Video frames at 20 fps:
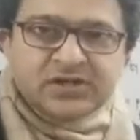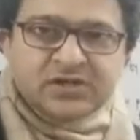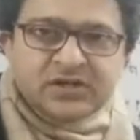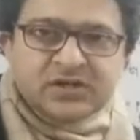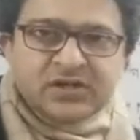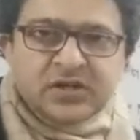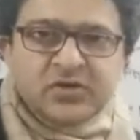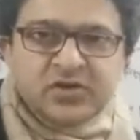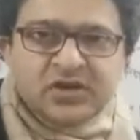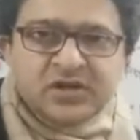the
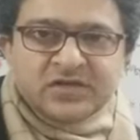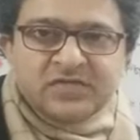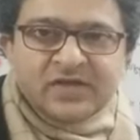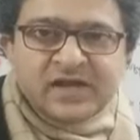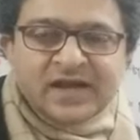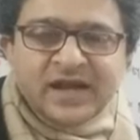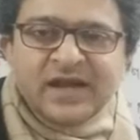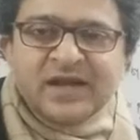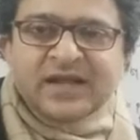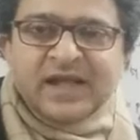units will
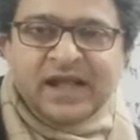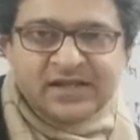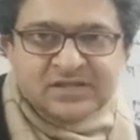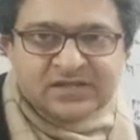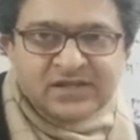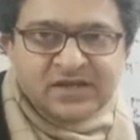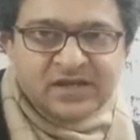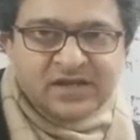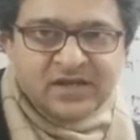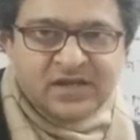get cancelled
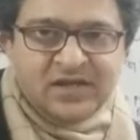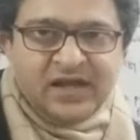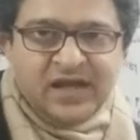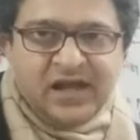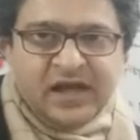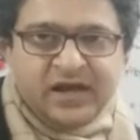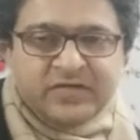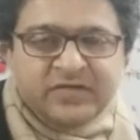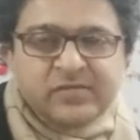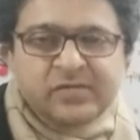and
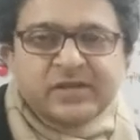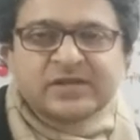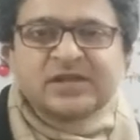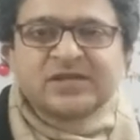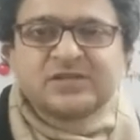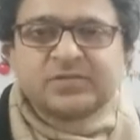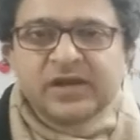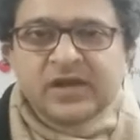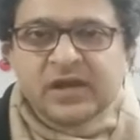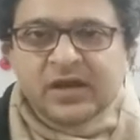it will be just
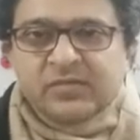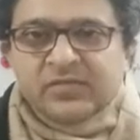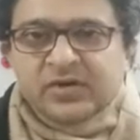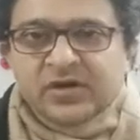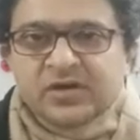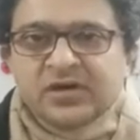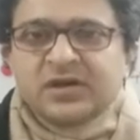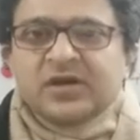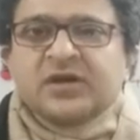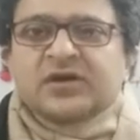the number.
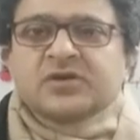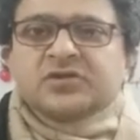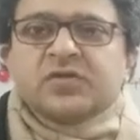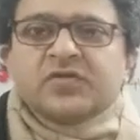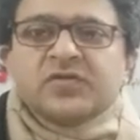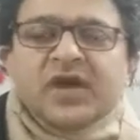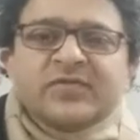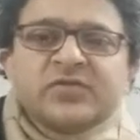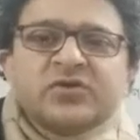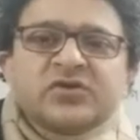So we
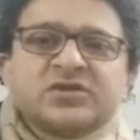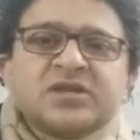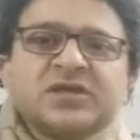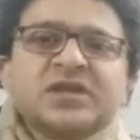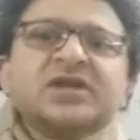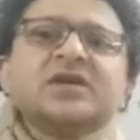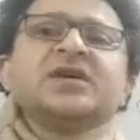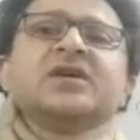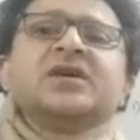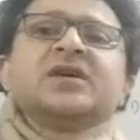have to
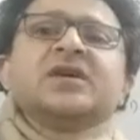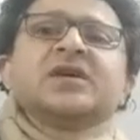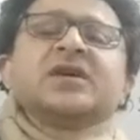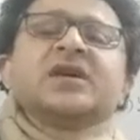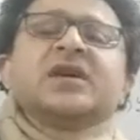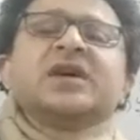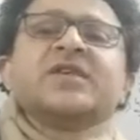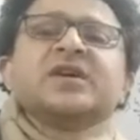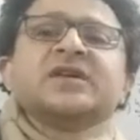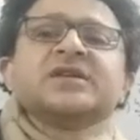see
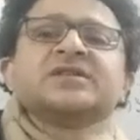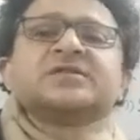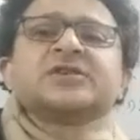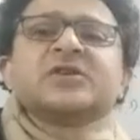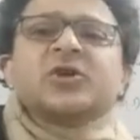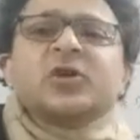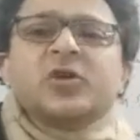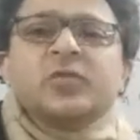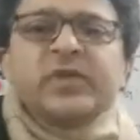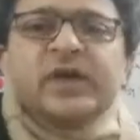if it is
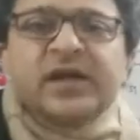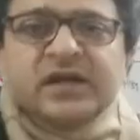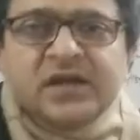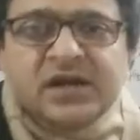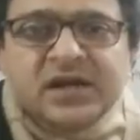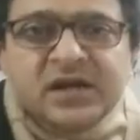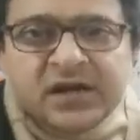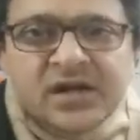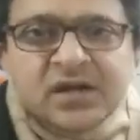kilometer